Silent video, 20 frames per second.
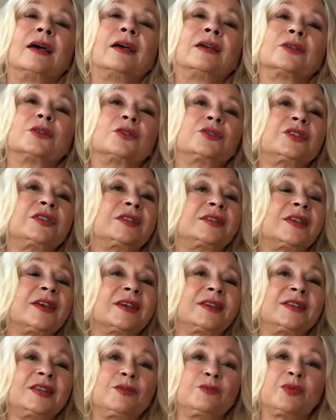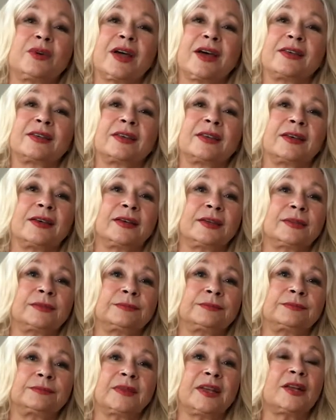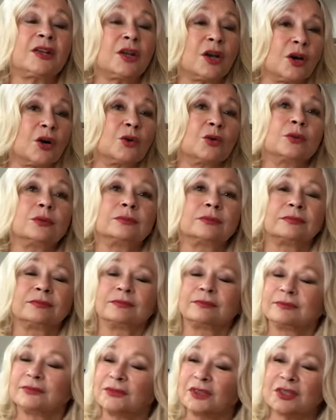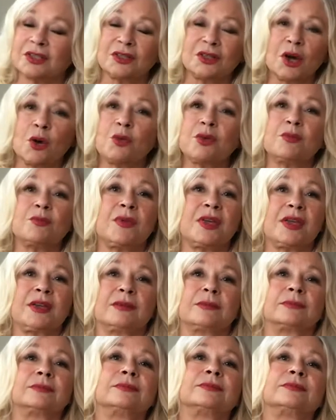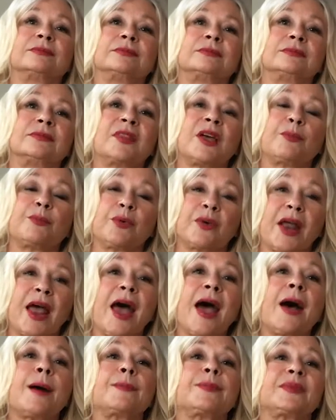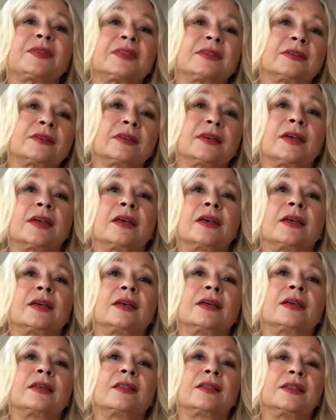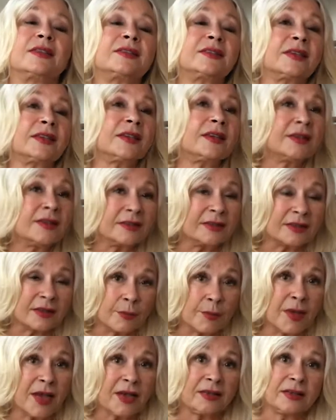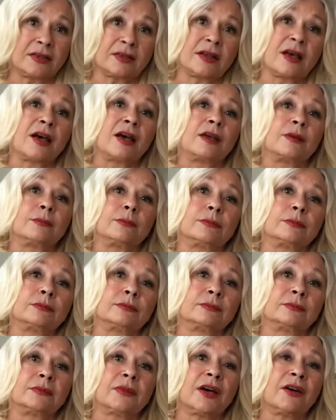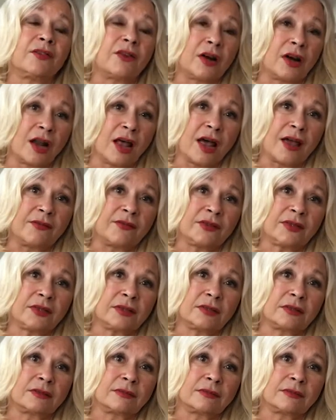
So just take a deep breath and know with me that perhaps this is the best time of our lives.